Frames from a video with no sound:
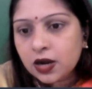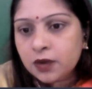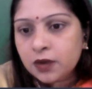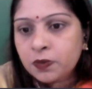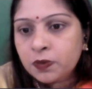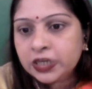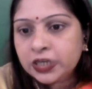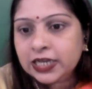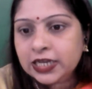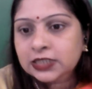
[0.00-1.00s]

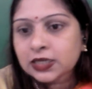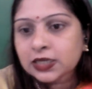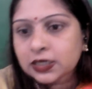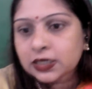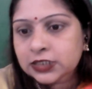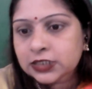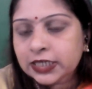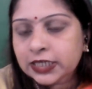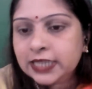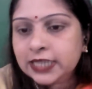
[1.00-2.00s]
Monica Chanda
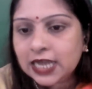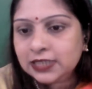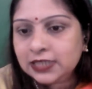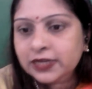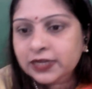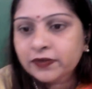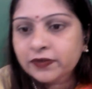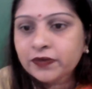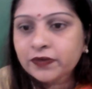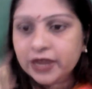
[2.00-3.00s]
is asking from
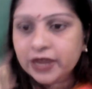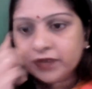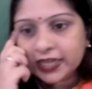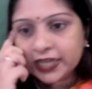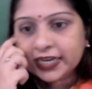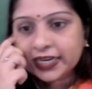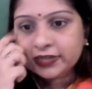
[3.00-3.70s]
where we can get